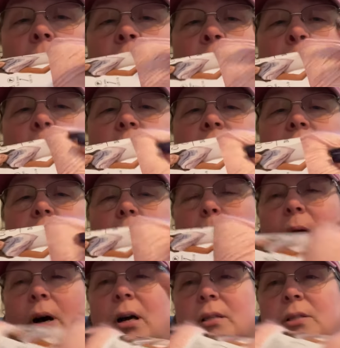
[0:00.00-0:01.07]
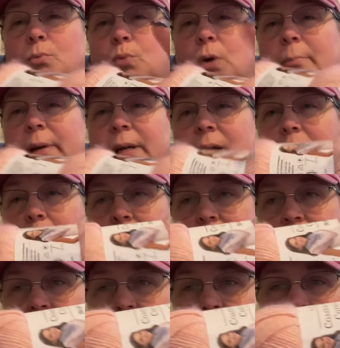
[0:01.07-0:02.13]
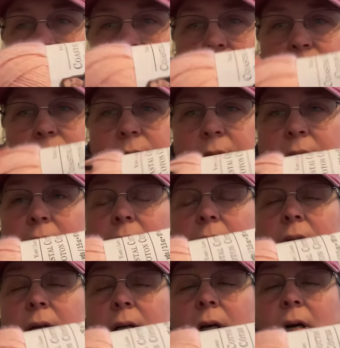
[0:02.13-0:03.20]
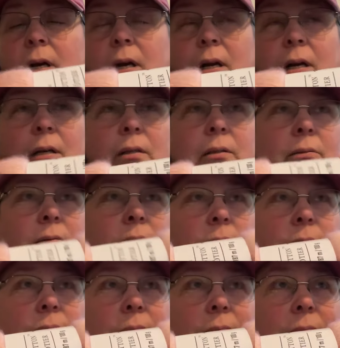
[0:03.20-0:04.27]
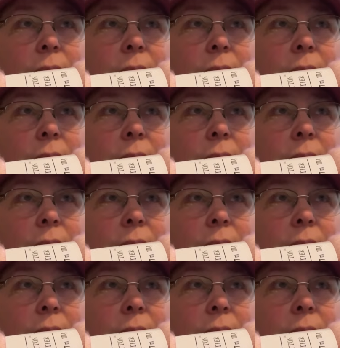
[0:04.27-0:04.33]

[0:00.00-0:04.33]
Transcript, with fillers: Been in a box rubbing up against other, uh,